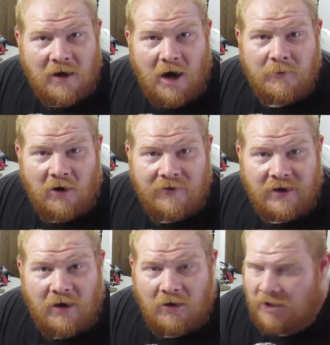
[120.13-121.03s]
a carbon
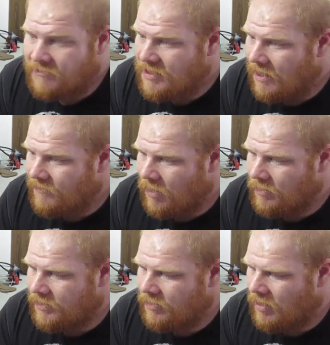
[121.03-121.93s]
graphite golf club shaft.
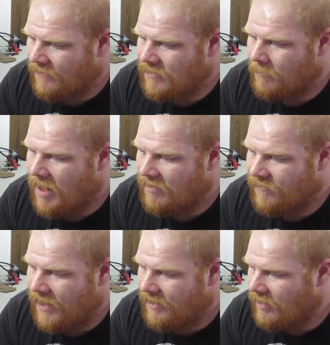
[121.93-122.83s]
You'll have to
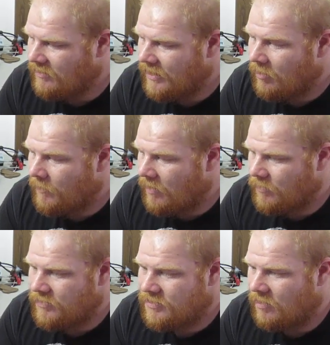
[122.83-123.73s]
modify it a little bit
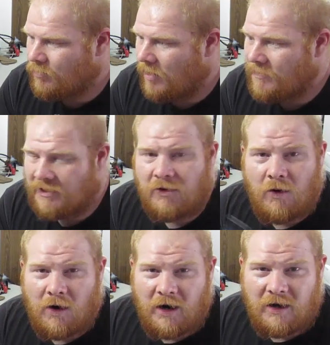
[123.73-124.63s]
when you start prepping the
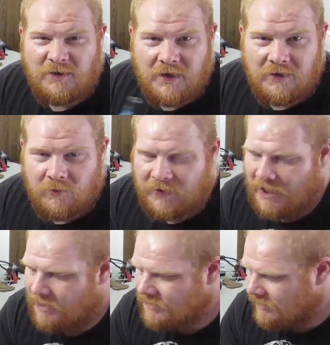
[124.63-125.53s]
core, and I'll tell you when
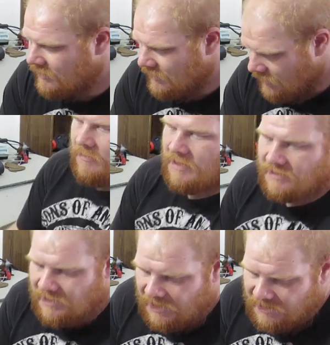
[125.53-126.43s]
that is.
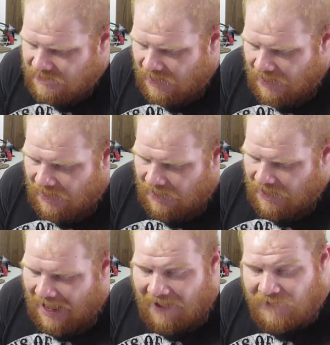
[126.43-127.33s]
This is a
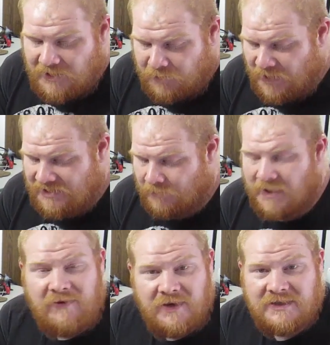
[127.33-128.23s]
1/2 inch piece of
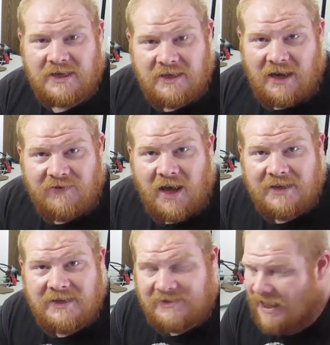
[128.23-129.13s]
PVC that I've
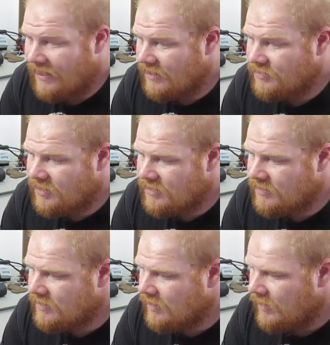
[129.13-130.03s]
cut to 10 inches.